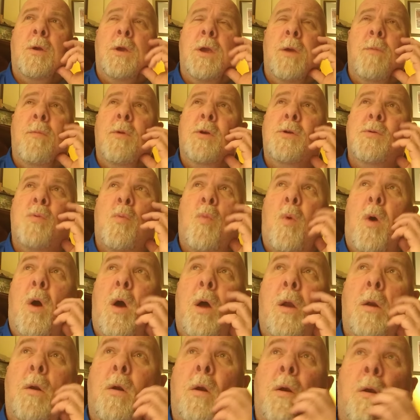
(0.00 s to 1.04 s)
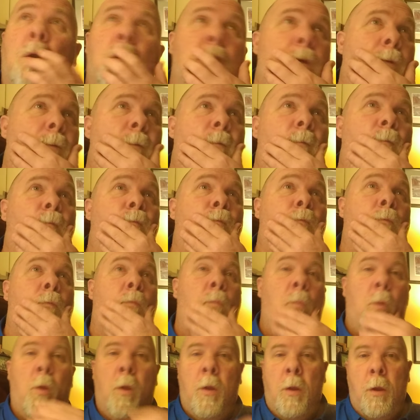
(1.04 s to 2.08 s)
Get me some water? Hmm.
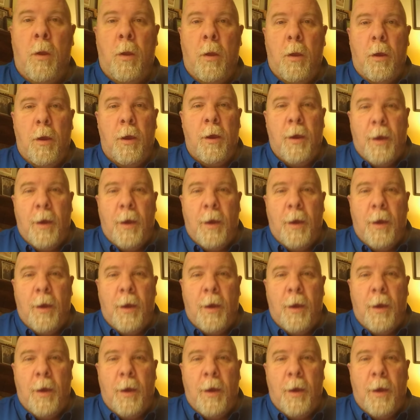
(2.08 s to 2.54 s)
I